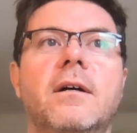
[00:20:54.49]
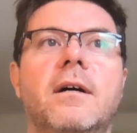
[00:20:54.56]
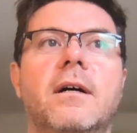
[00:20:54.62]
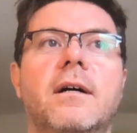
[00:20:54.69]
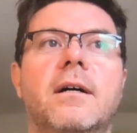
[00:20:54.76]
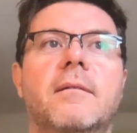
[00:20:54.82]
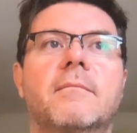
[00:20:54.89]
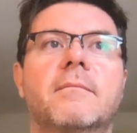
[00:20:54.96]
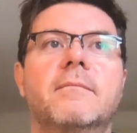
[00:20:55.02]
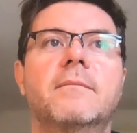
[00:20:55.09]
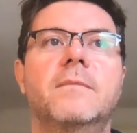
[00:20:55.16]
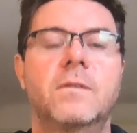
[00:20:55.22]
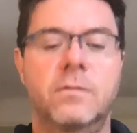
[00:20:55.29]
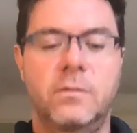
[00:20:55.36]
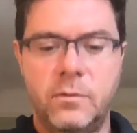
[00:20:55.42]

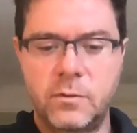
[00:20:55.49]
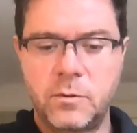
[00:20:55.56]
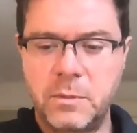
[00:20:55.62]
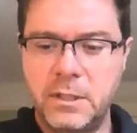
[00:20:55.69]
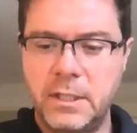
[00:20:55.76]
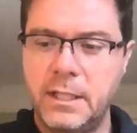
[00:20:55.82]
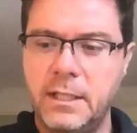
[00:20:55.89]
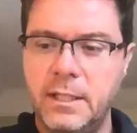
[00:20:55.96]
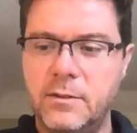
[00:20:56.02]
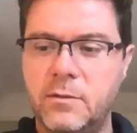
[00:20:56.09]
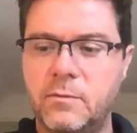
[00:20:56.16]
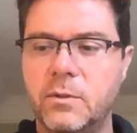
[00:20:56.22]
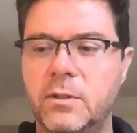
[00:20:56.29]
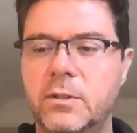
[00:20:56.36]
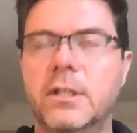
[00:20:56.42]
there's been decades of
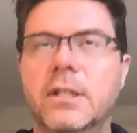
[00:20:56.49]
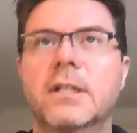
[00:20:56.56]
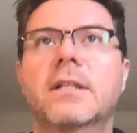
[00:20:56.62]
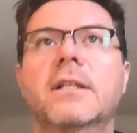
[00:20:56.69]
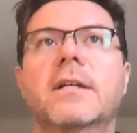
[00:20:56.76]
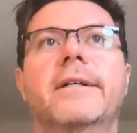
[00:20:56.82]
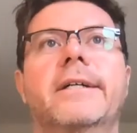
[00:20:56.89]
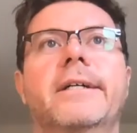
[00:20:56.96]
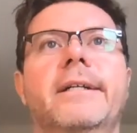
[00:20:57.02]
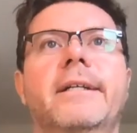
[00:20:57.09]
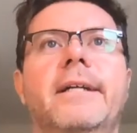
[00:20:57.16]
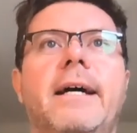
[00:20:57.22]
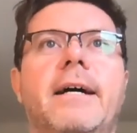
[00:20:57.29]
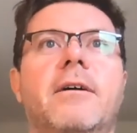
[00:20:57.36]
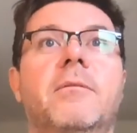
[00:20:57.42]
work done on
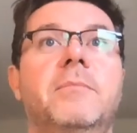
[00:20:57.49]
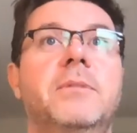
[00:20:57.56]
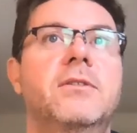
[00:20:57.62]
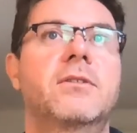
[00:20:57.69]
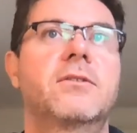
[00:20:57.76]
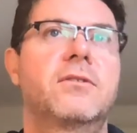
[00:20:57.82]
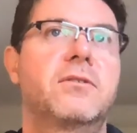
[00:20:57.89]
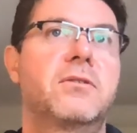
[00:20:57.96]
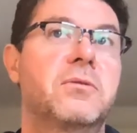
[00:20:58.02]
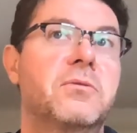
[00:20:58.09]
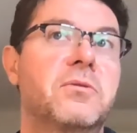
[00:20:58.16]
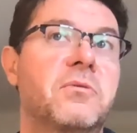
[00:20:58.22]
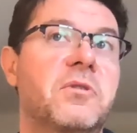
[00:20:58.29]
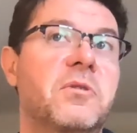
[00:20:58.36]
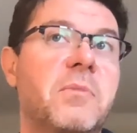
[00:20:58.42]
how beaches and
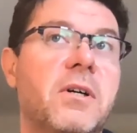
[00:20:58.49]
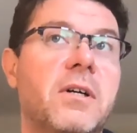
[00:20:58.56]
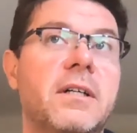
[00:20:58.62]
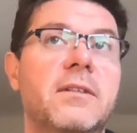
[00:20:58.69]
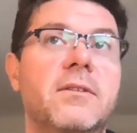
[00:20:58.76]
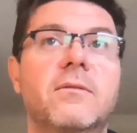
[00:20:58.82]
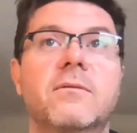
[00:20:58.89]
dunes respond.